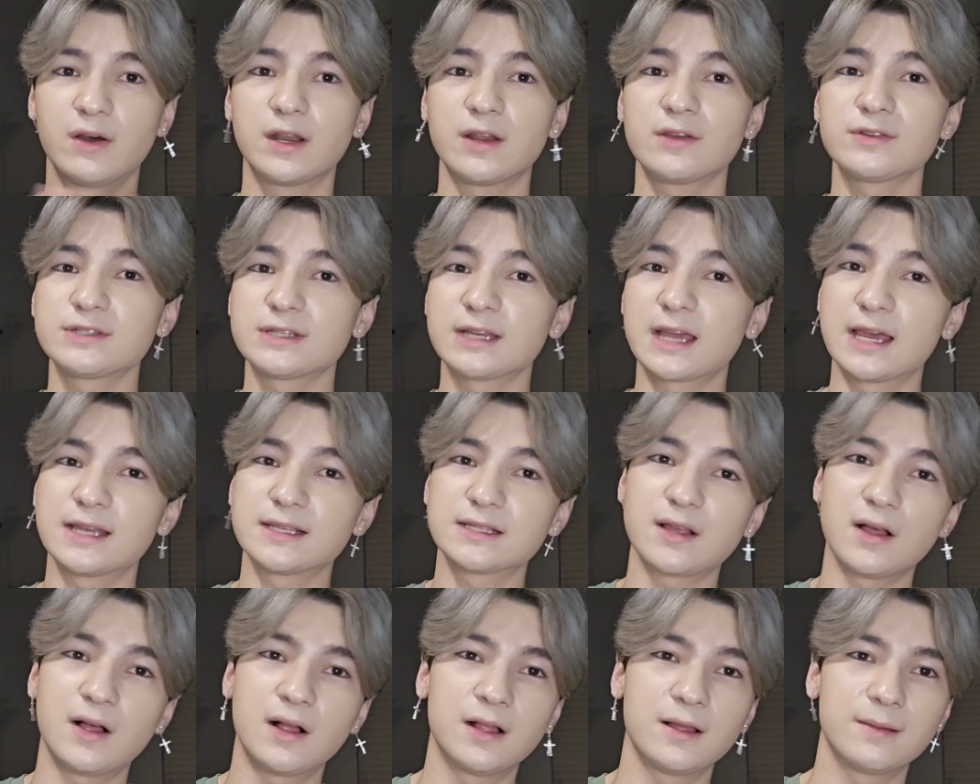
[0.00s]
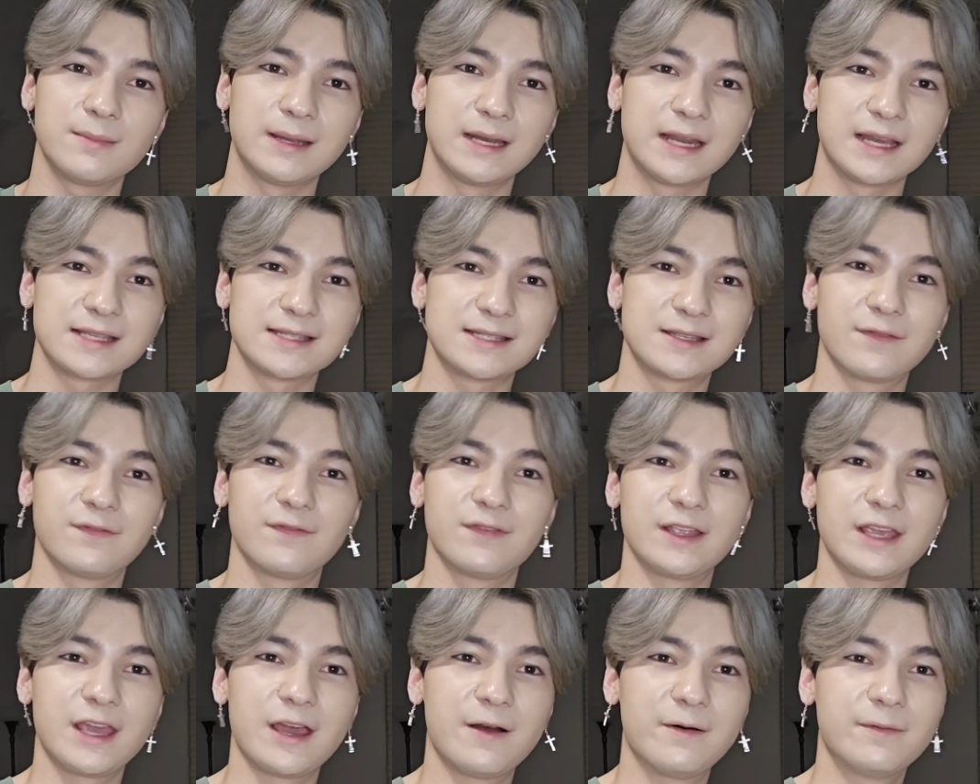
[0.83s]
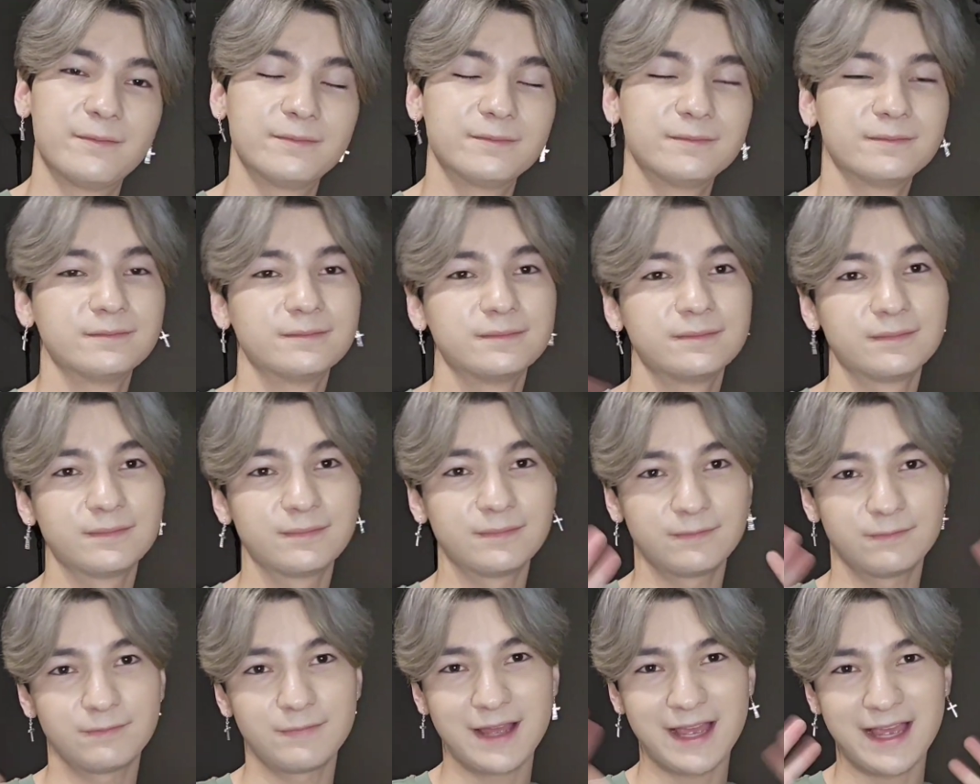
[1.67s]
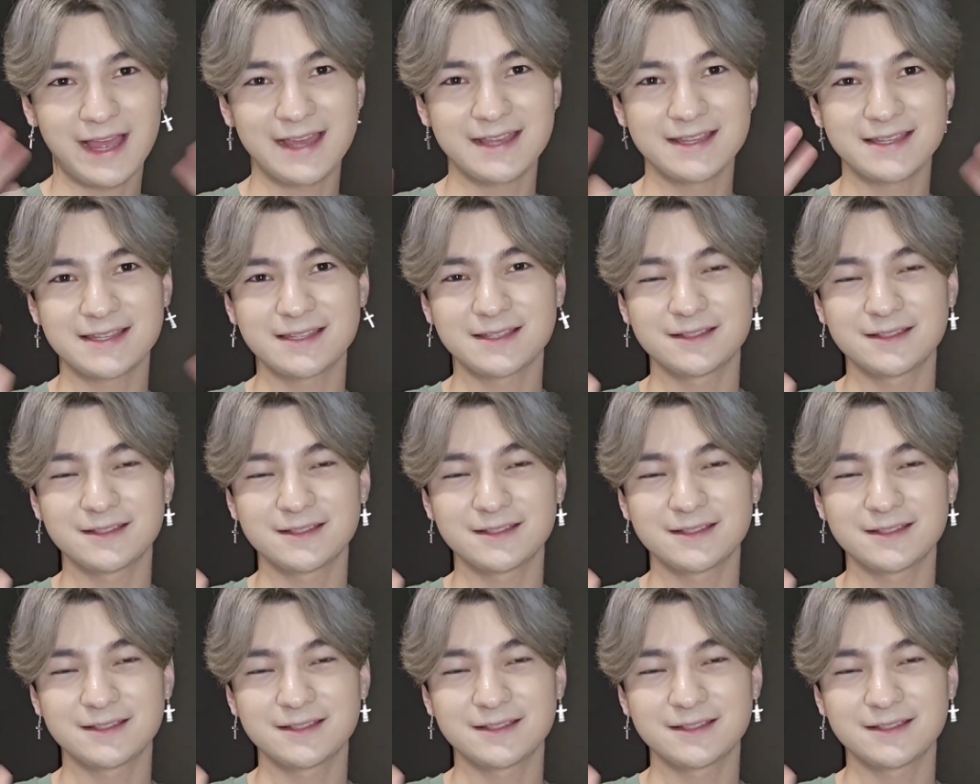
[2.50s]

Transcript: and I'll see you guys all in my next video. Bye, guys.